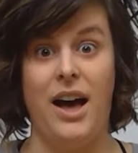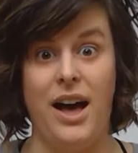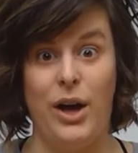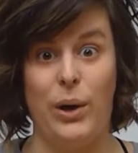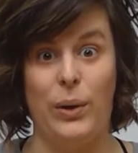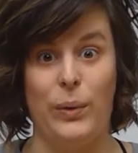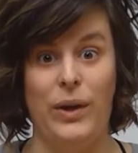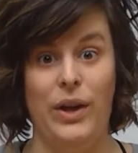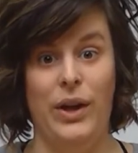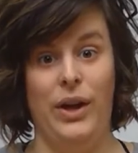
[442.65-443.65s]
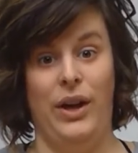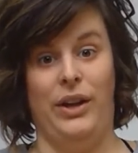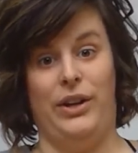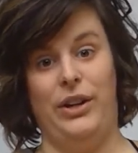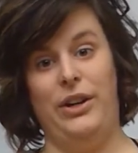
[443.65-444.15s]
Uh-oh,
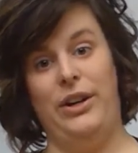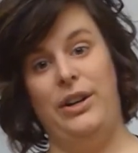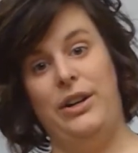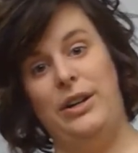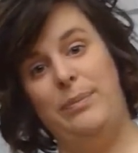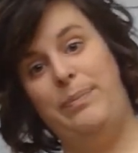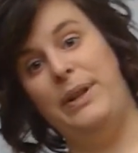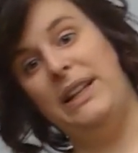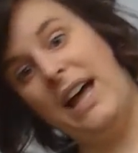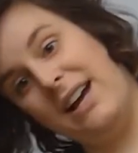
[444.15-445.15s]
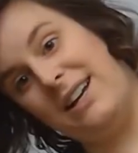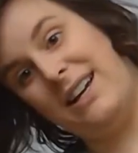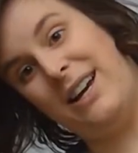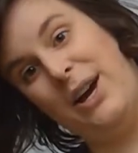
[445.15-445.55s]
ker-plunk!